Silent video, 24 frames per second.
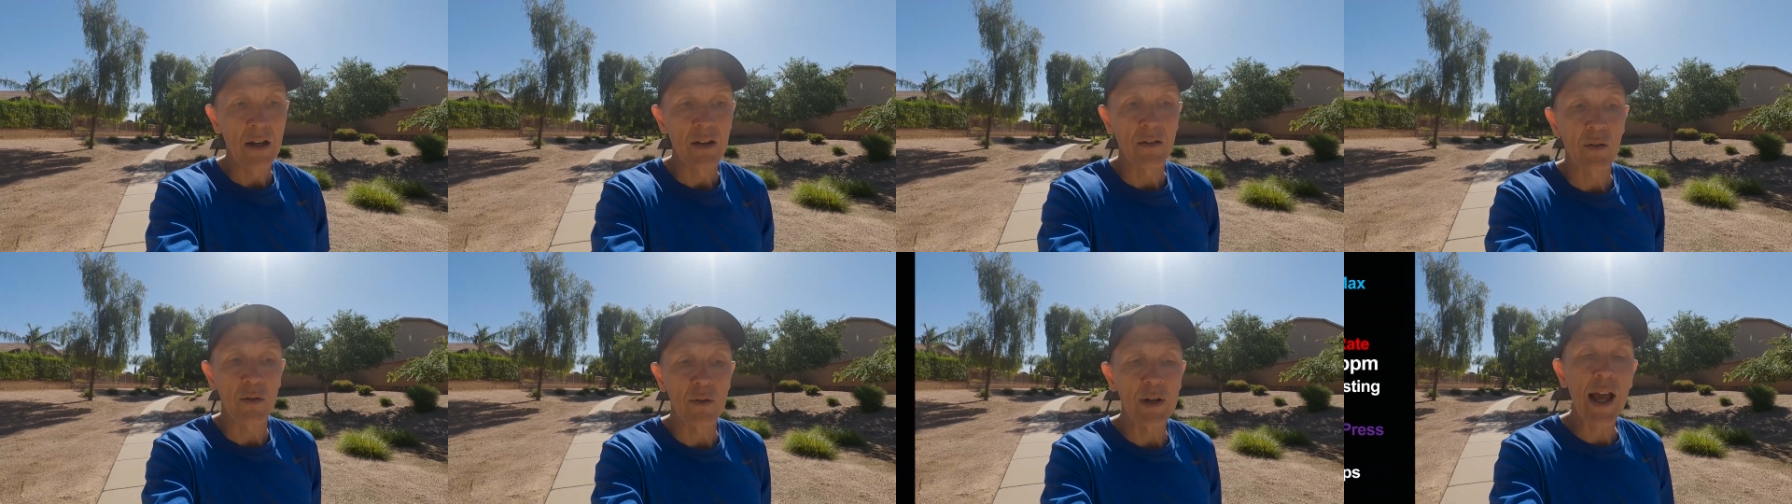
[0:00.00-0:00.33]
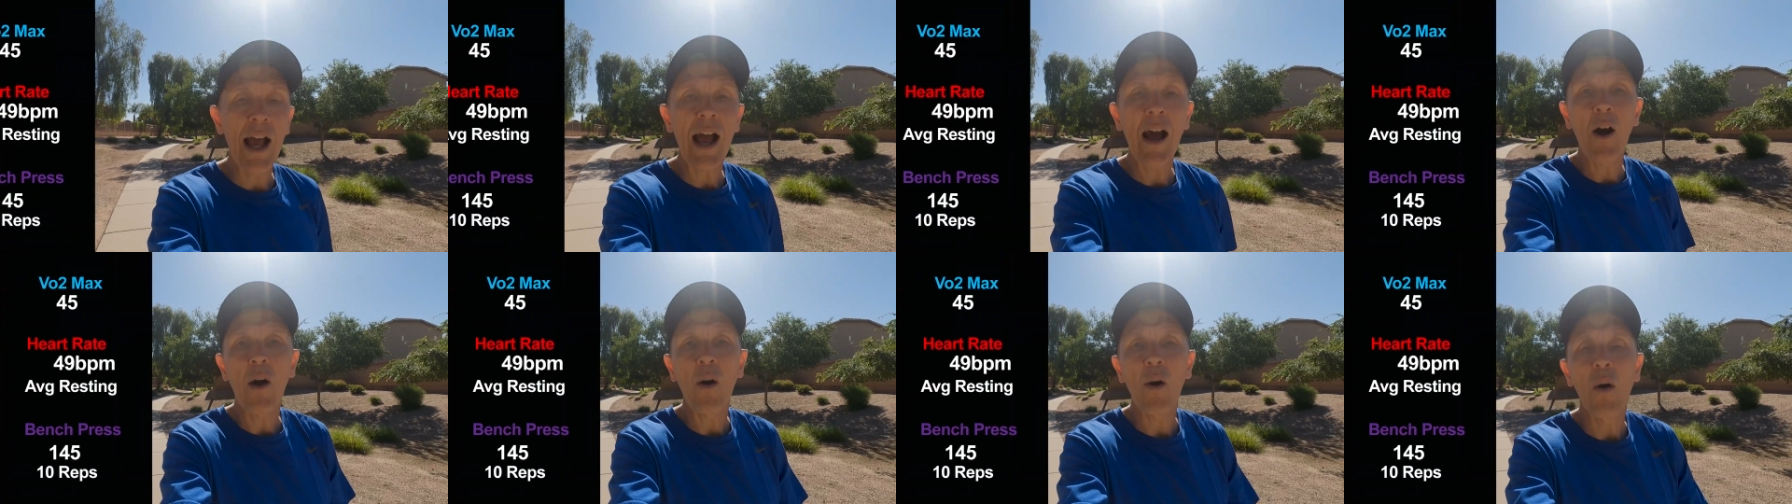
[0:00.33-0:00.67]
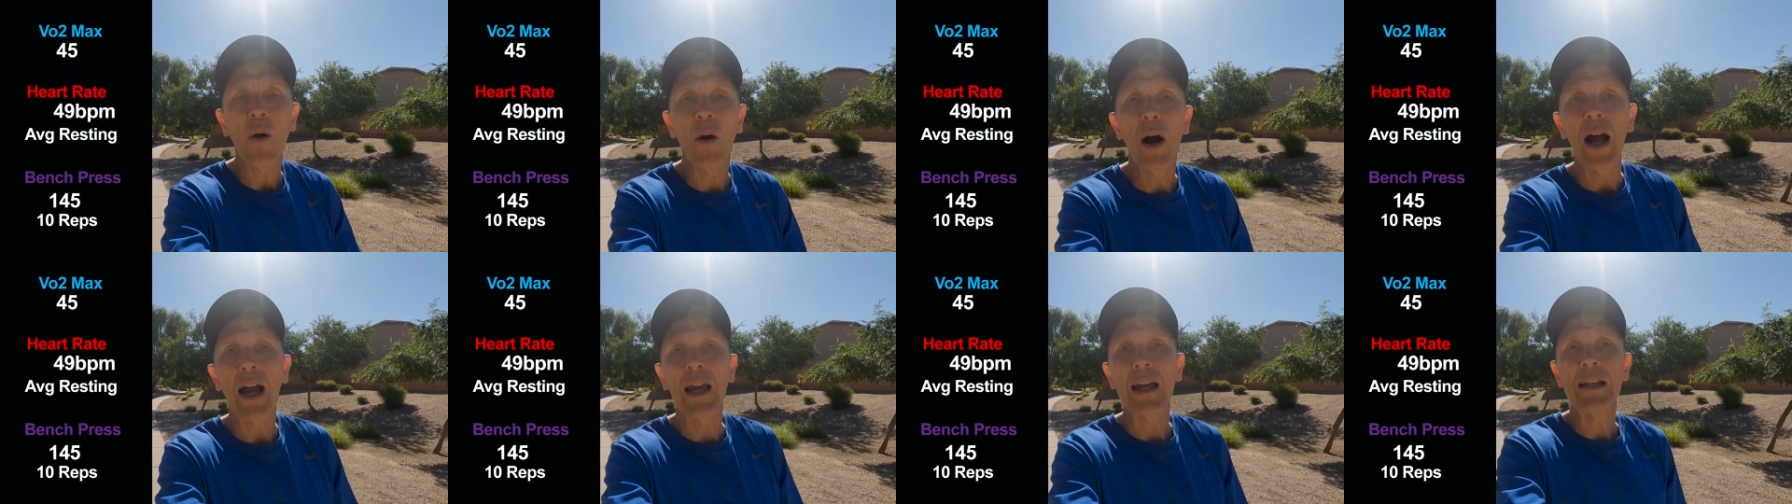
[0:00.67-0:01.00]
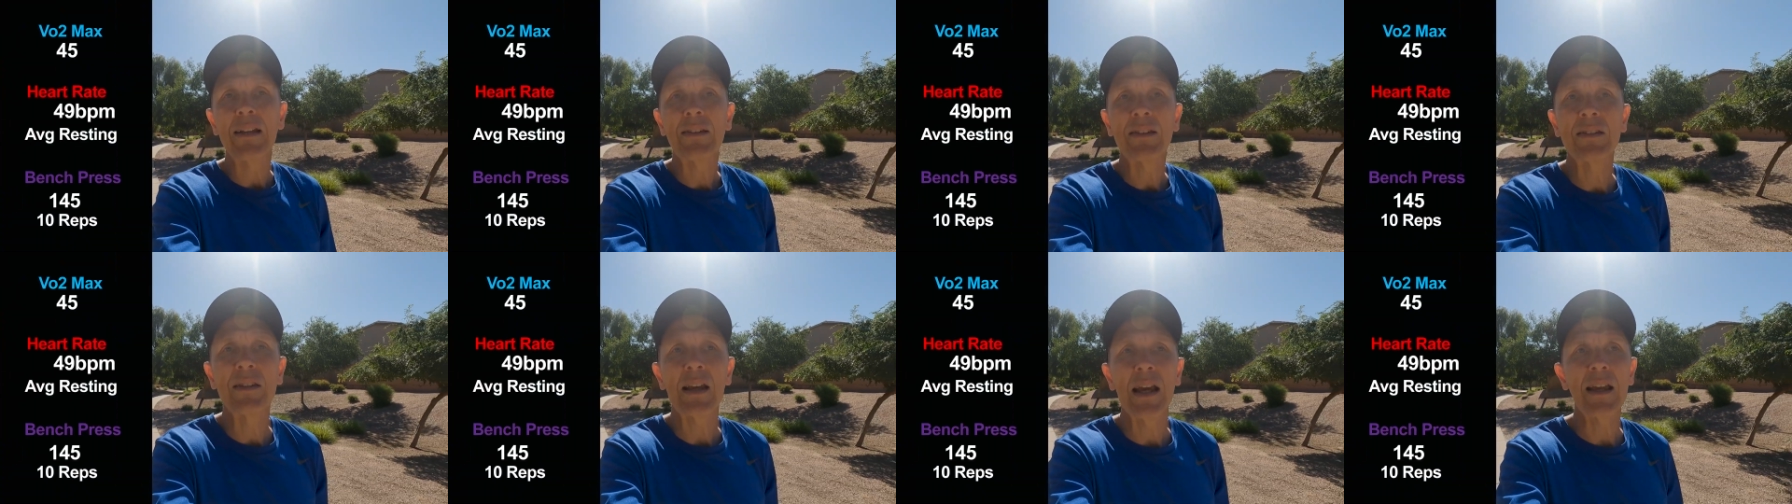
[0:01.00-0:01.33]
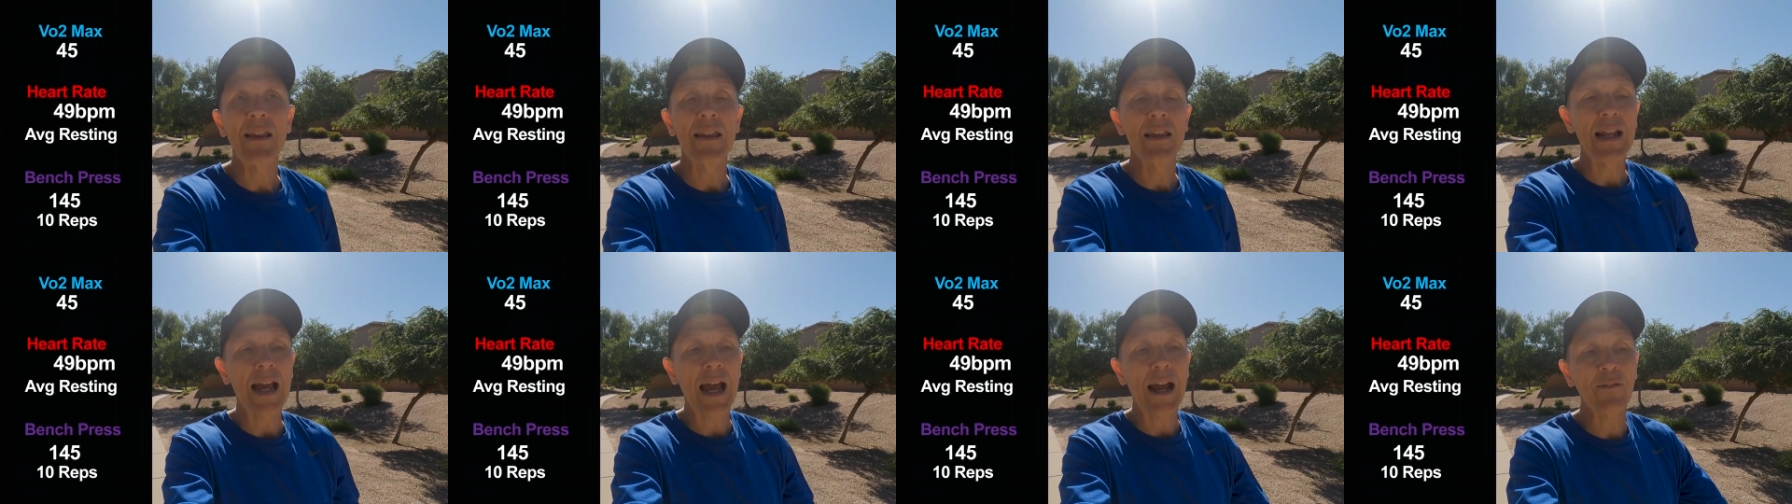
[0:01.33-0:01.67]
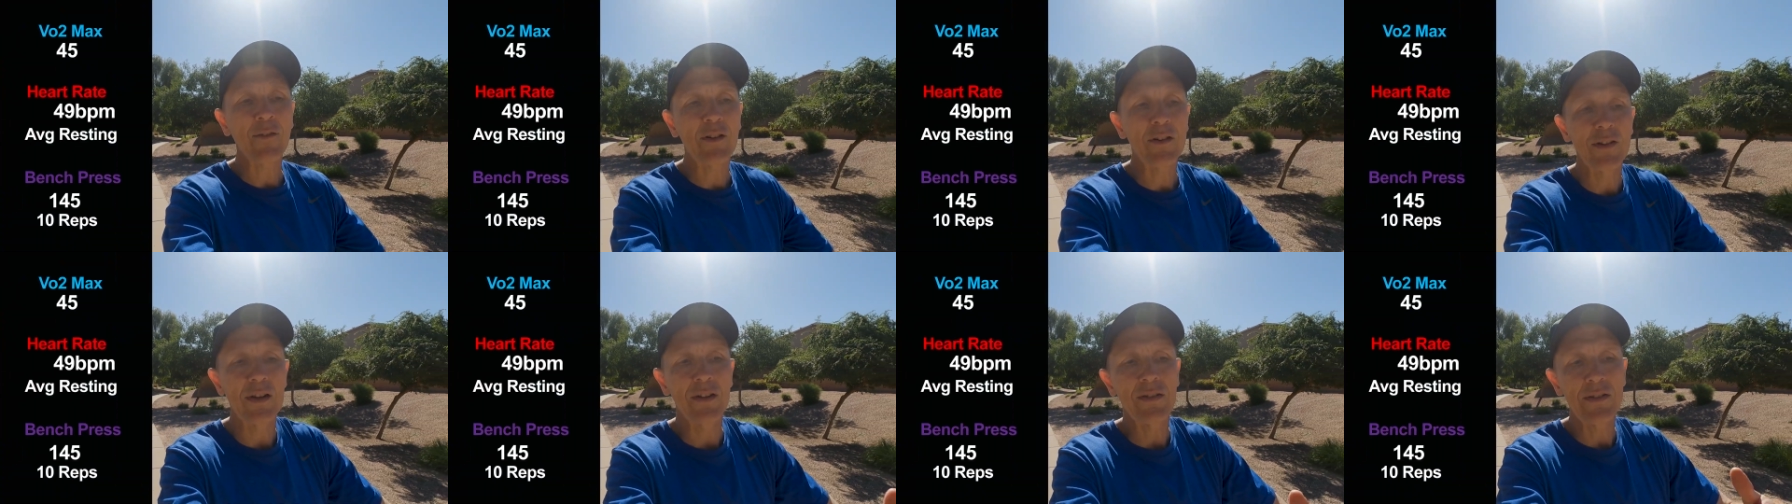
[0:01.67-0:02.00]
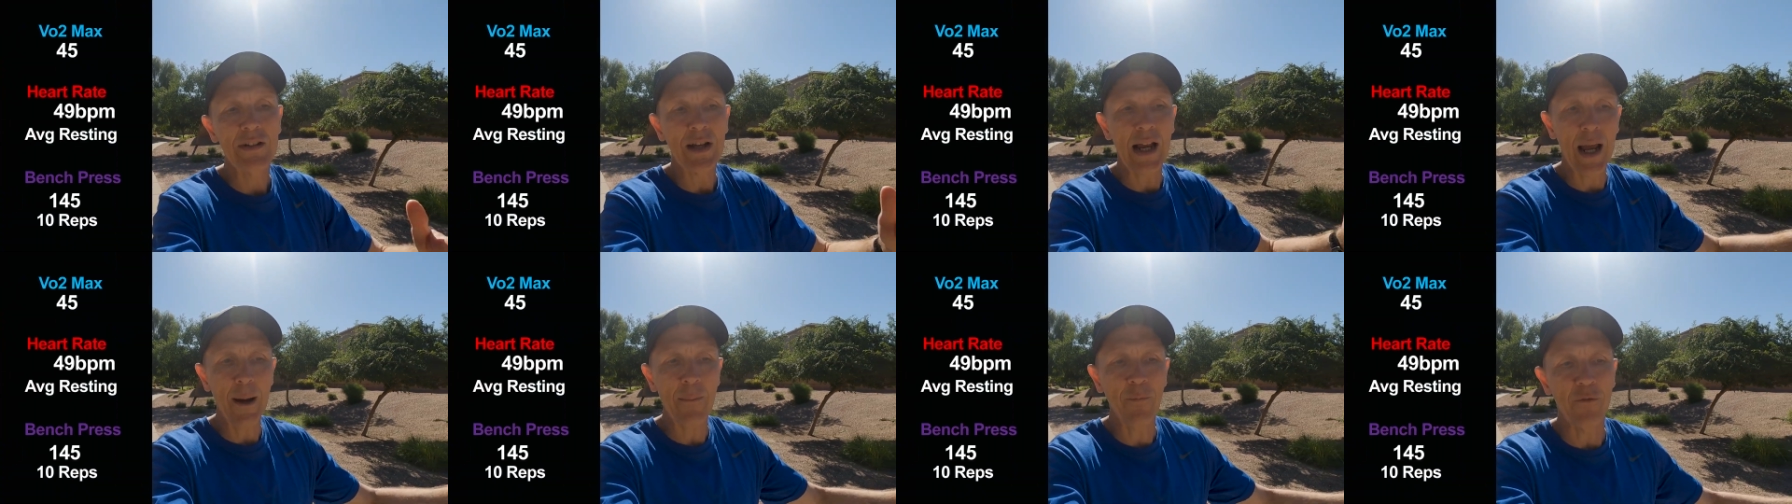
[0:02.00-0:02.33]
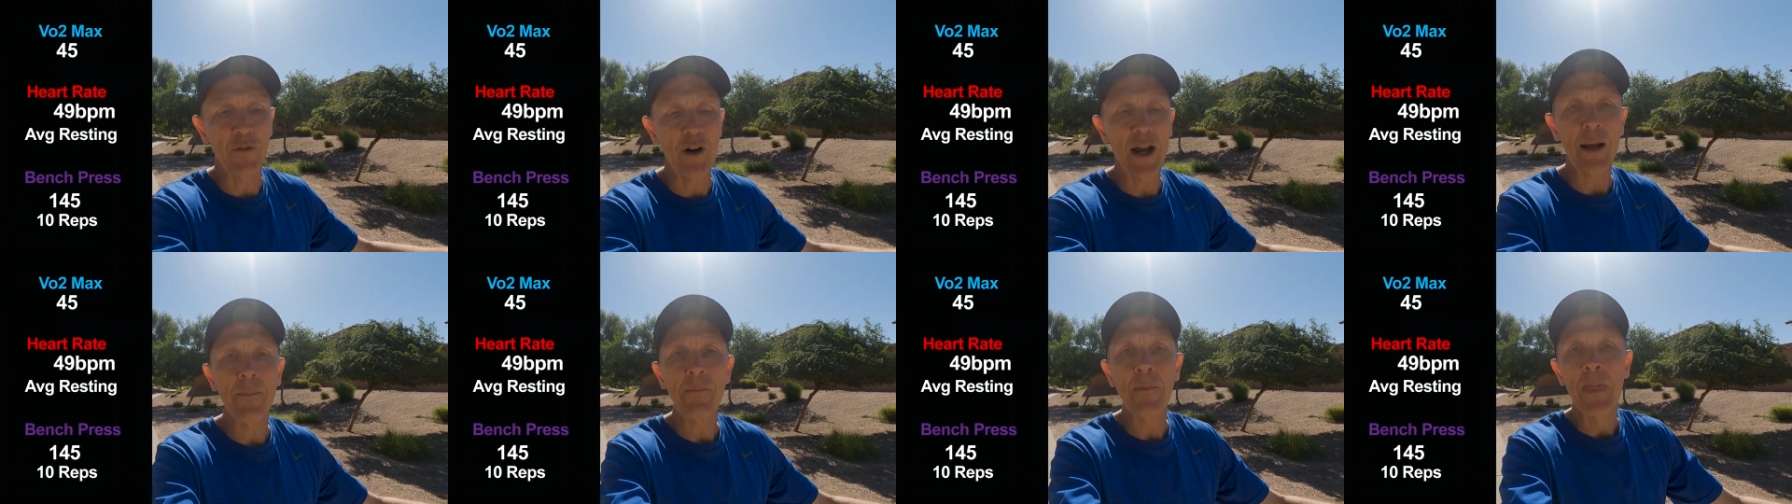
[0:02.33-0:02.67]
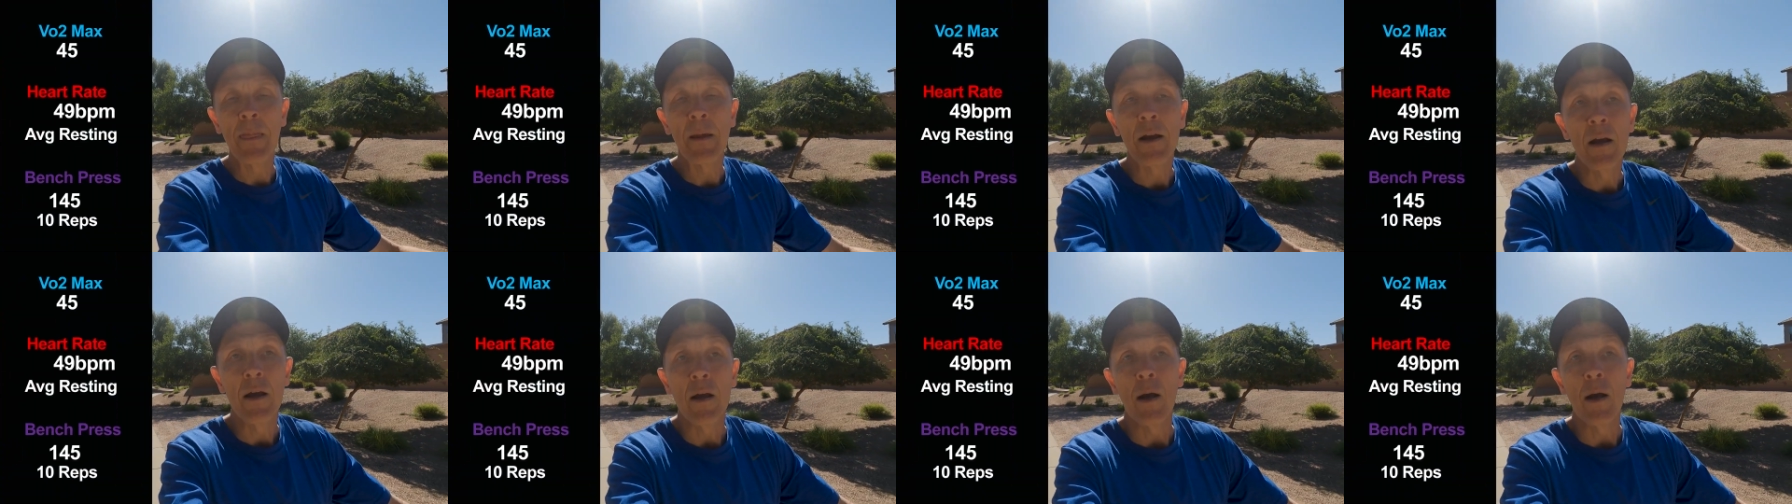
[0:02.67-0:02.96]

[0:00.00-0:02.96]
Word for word: So now I can say that after this time frame,